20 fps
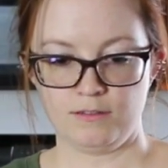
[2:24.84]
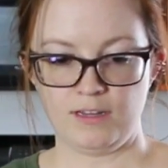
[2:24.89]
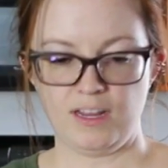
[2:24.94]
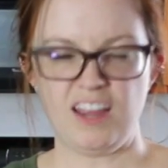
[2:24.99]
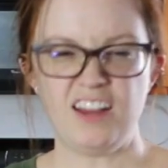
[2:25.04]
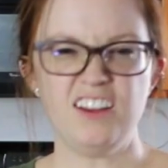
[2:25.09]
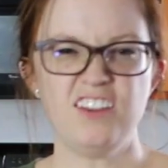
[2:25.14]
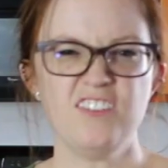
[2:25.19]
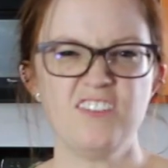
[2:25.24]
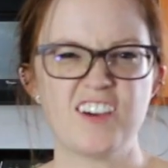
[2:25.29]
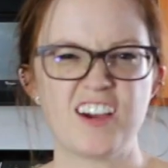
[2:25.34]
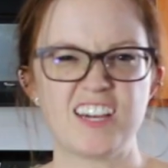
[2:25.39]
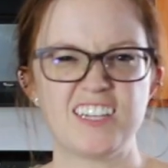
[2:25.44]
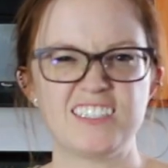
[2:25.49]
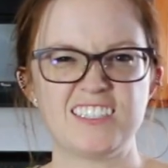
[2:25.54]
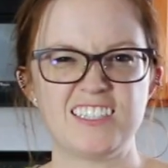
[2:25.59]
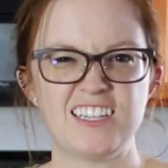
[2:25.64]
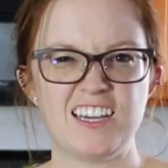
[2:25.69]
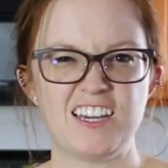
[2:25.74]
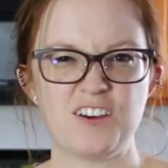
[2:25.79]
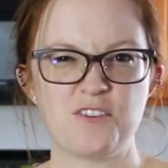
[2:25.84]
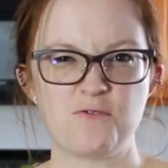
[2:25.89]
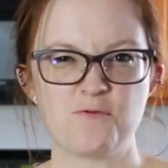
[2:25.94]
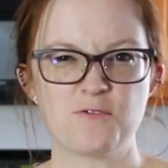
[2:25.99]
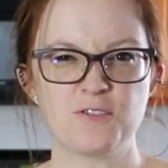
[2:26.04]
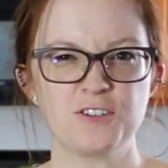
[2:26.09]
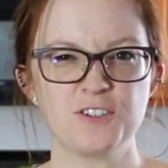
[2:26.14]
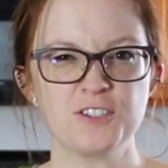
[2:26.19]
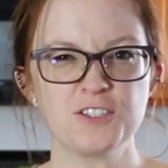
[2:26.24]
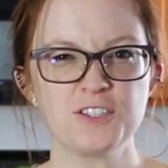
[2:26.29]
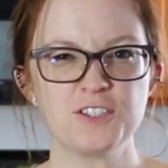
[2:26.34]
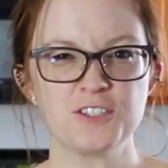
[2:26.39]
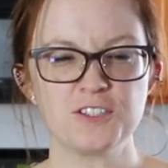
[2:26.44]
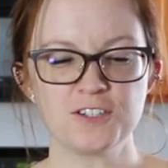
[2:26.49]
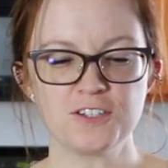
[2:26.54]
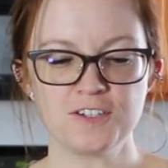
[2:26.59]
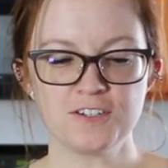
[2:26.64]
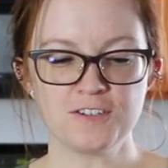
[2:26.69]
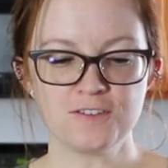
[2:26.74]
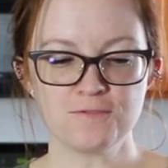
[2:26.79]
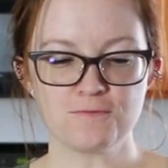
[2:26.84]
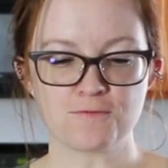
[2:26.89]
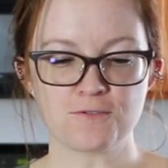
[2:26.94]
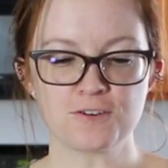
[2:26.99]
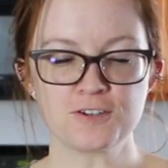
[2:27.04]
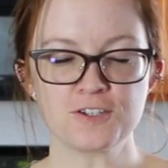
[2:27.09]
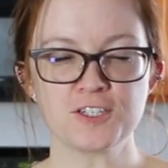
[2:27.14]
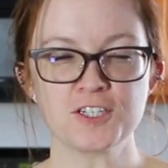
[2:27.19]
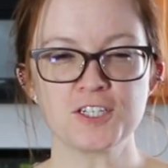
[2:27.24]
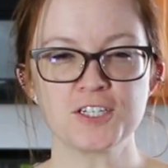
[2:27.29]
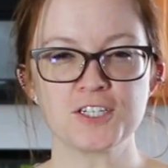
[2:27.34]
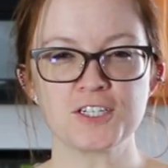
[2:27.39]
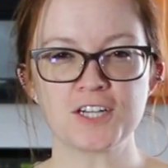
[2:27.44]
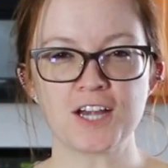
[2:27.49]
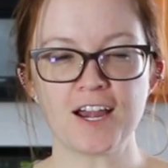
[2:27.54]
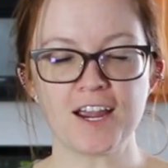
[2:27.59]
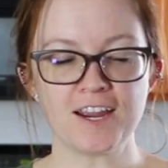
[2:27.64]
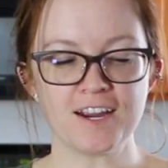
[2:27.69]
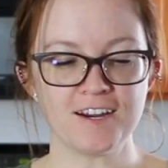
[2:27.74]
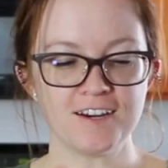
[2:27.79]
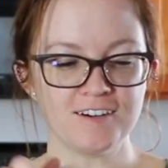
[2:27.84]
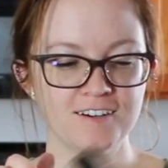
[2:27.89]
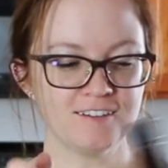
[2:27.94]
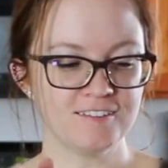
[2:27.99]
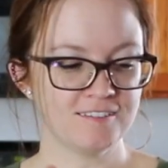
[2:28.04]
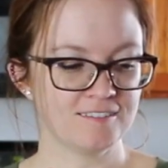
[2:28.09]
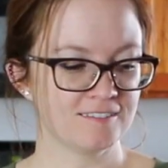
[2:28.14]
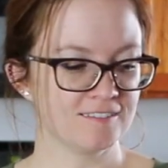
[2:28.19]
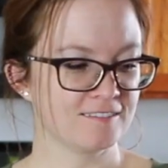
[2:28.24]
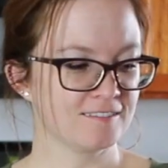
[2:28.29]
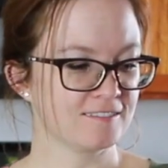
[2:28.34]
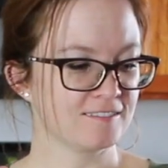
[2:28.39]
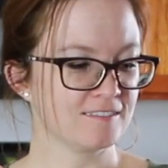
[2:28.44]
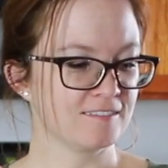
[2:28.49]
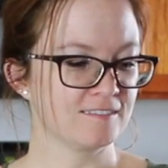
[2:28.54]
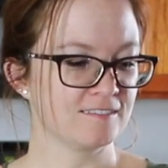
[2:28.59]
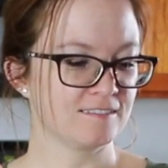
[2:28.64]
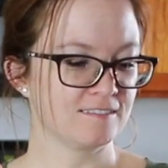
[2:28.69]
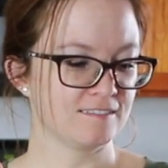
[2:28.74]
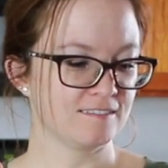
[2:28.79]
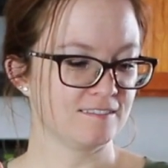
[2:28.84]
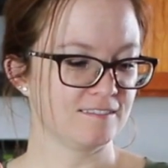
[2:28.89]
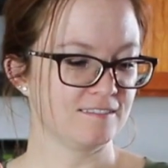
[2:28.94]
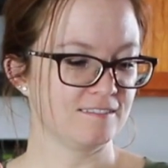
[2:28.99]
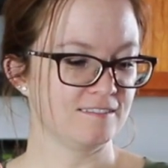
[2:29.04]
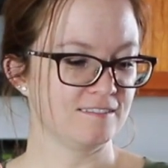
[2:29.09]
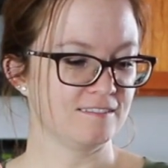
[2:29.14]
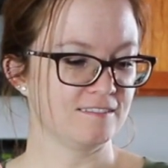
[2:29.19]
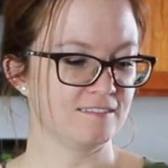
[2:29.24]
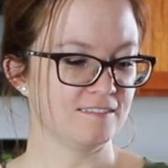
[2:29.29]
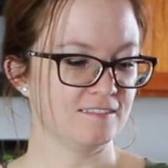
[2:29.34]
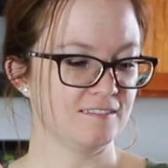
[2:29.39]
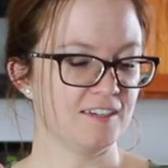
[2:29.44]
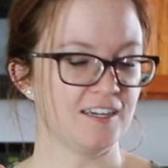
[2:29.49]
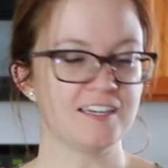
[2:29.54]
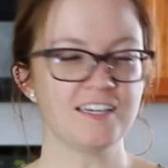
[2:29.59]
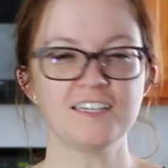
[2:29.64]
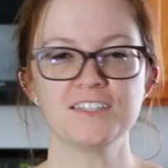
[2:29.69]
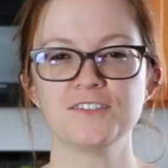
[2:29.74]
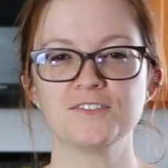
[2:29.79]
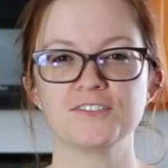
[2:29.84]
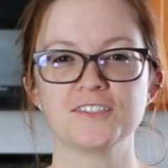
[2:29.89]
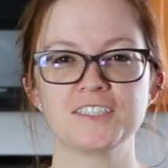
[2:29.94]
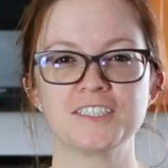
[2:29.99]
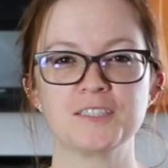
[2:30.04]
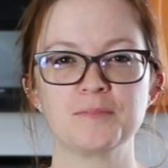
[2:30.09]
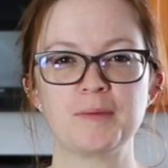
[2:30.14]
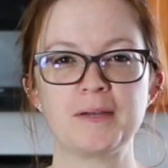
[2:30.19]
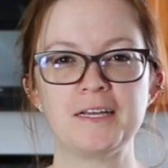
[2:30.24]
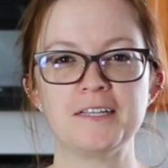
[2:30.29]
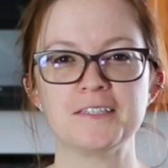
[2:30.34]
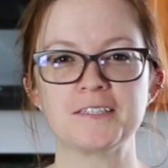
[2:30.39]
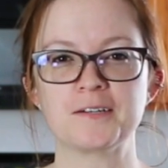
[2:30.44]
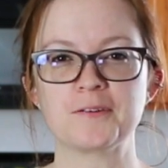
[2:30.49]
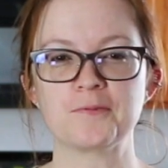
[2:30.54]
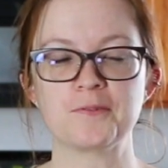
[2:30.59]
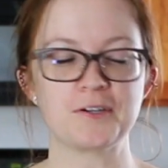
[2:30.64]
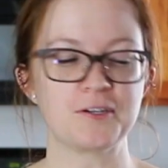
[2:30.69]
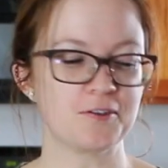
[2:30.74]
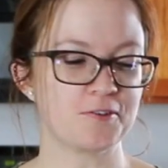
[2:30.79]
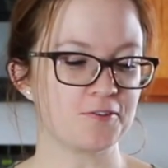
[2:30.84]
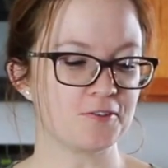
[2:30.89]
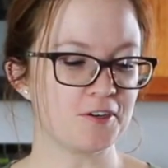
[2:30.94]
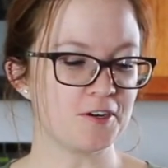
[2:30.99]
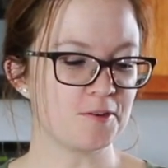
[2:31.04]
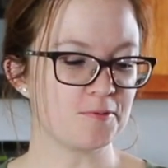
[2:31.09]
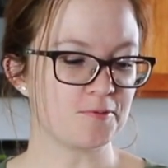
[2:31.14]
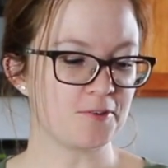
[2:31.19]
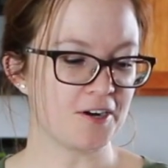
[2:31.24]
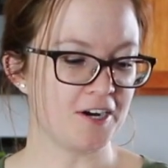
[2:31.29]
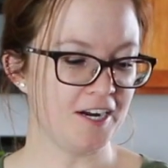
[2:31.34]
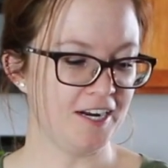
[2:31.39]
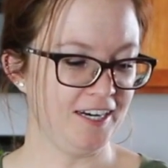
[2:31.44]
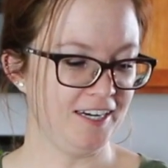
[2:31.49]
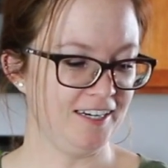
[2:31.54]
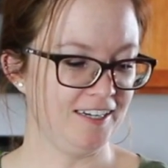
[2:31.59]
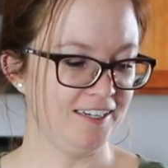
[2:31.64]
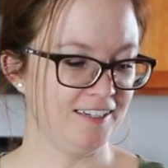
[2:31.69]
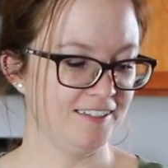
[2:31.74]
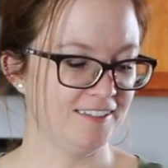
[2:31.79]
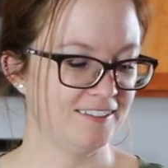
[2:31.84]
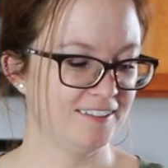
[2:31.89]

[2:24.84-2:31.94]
How do you guys say it? Worcestershire? Worcestershire? I guess it really depends on where you're from, right?